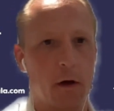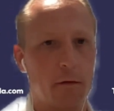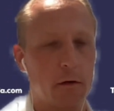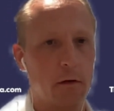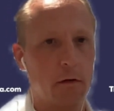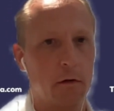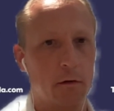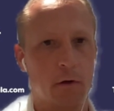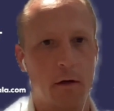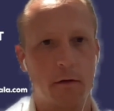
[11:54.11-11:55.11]
We have our
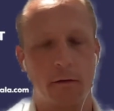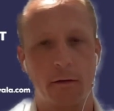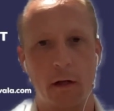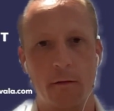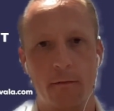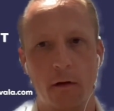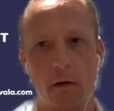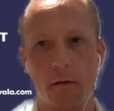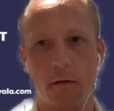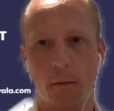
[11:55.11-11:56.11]
own range of
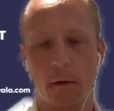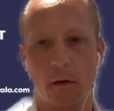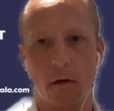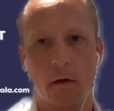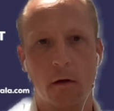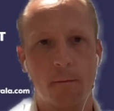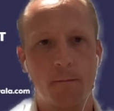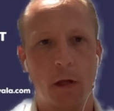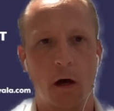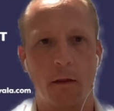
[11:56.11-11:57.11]
NFTs and some of the
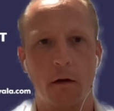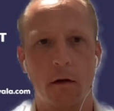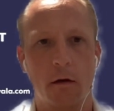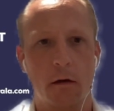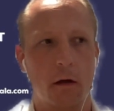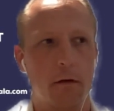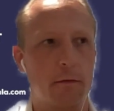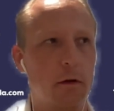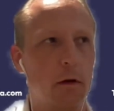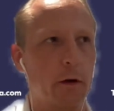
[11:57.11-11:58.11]
other kind
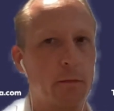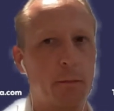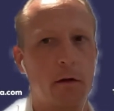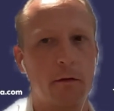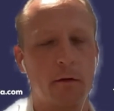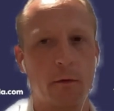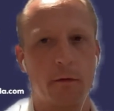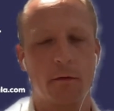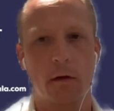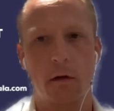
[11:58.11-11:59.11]
of USPs that
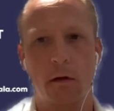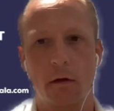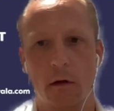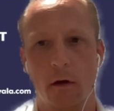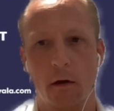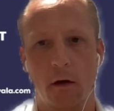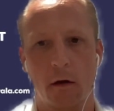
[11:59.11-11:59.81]
we've already